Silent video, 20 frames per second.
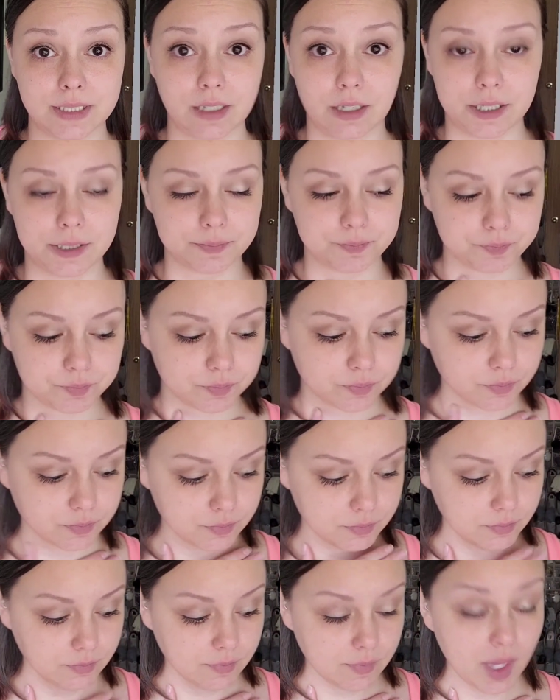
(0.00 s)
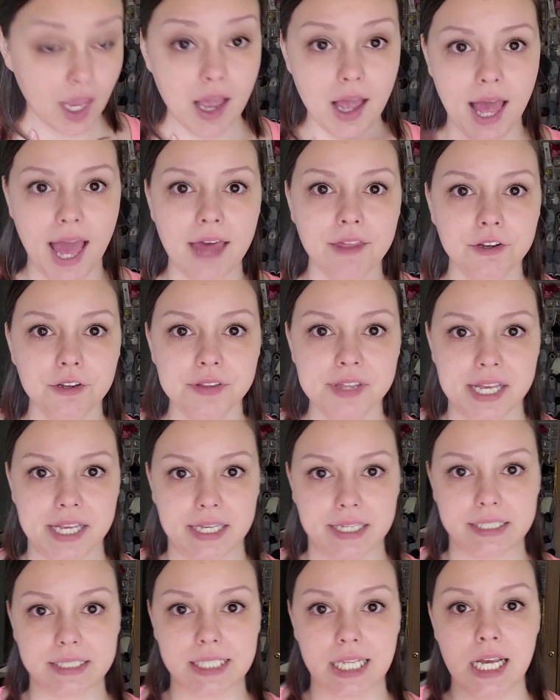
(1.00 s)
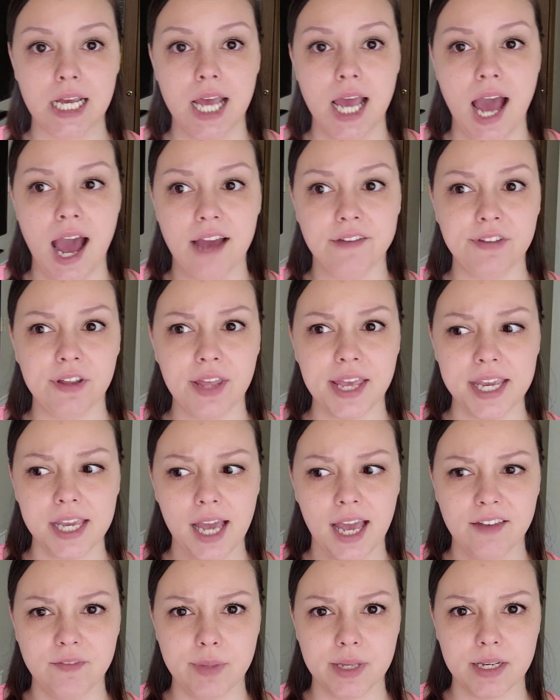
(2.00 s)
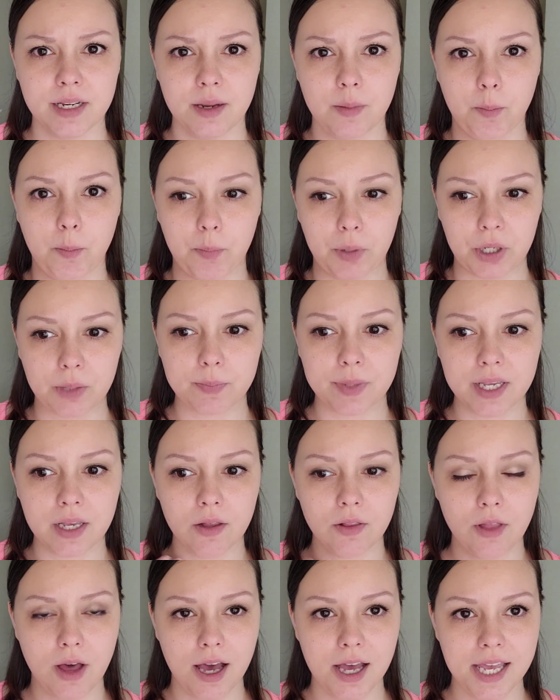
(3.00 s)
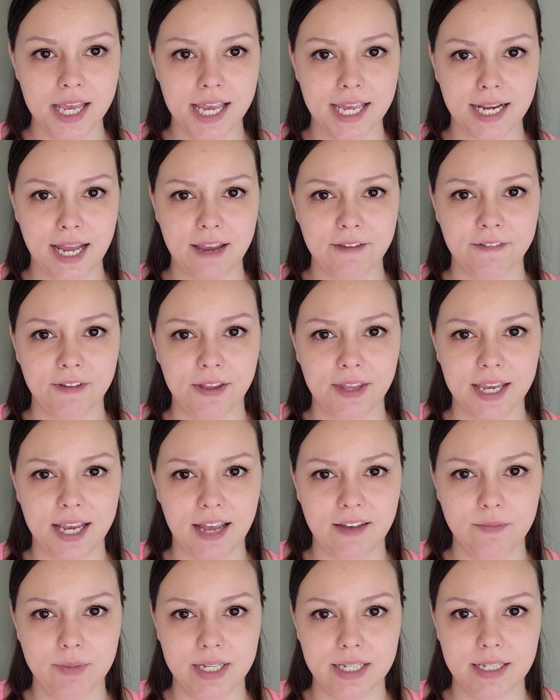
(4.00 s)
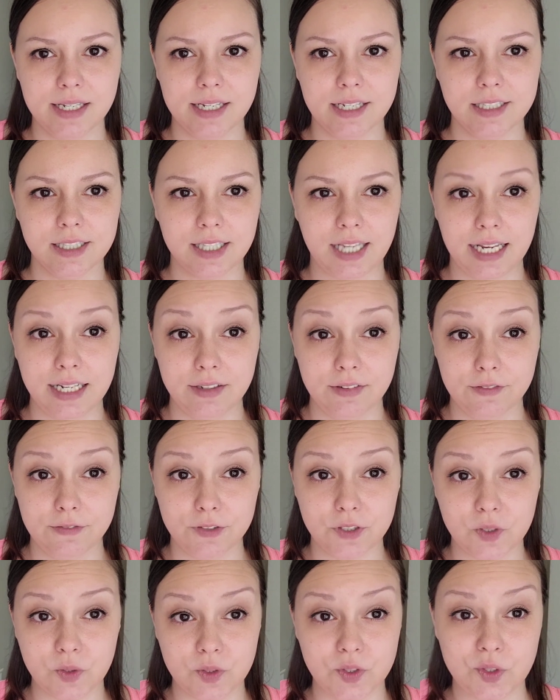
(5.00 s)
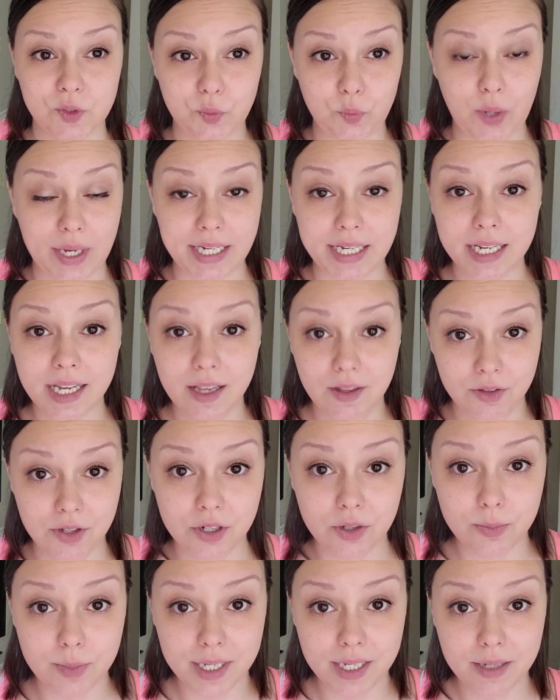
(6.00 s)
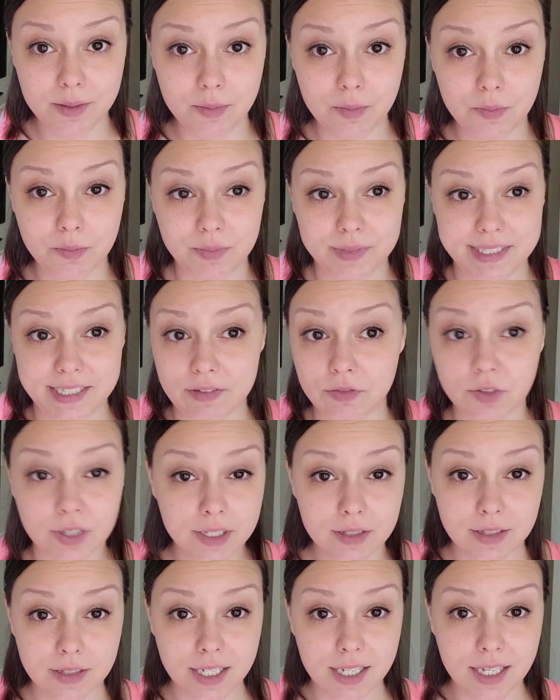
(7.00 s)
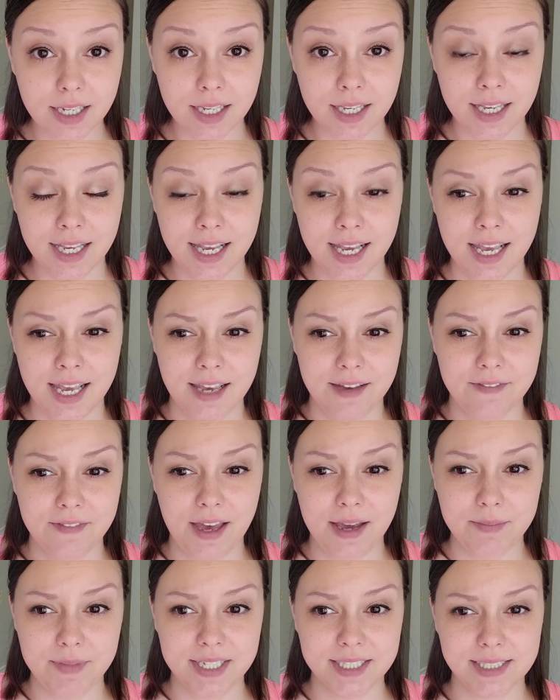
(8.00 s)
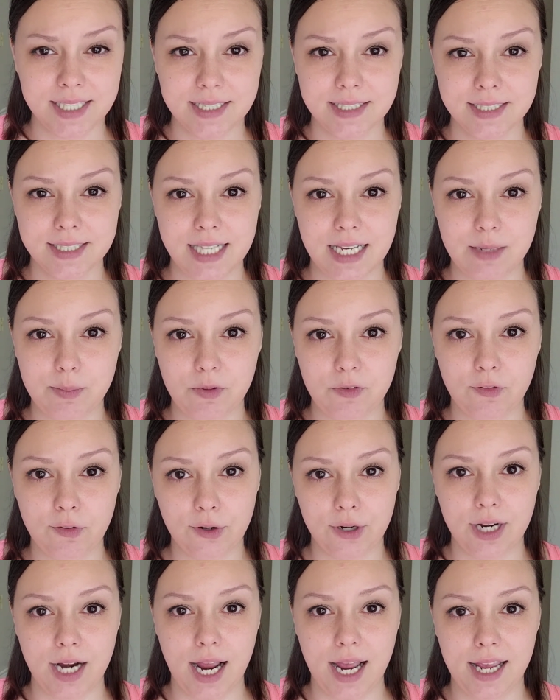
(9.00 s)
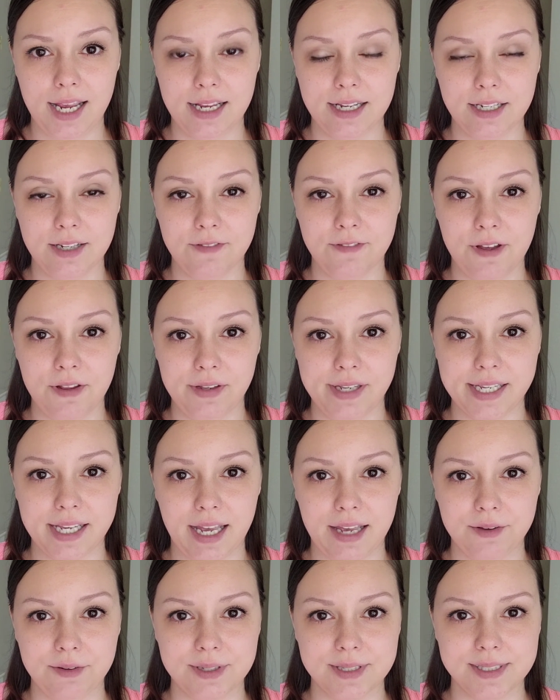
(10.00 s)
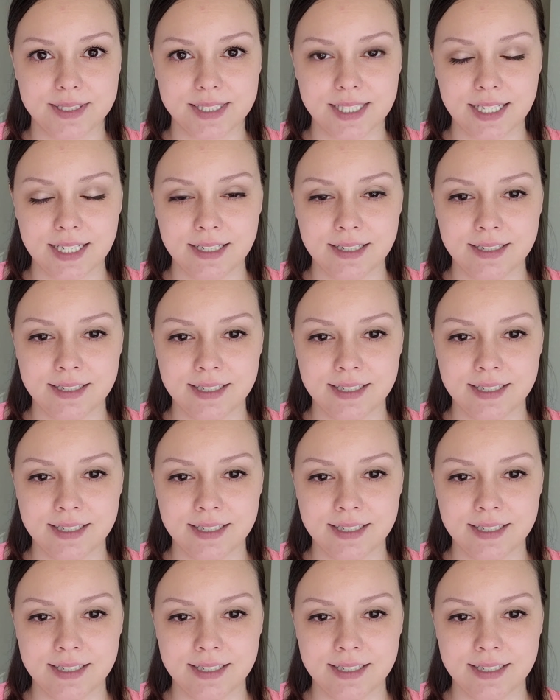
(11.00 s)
me, sorry. Other thing is, I feel like I've been burping a lot and I feel like I've been kind of sweating a little bit differently, if that makes sense. Like before, I felt like I was,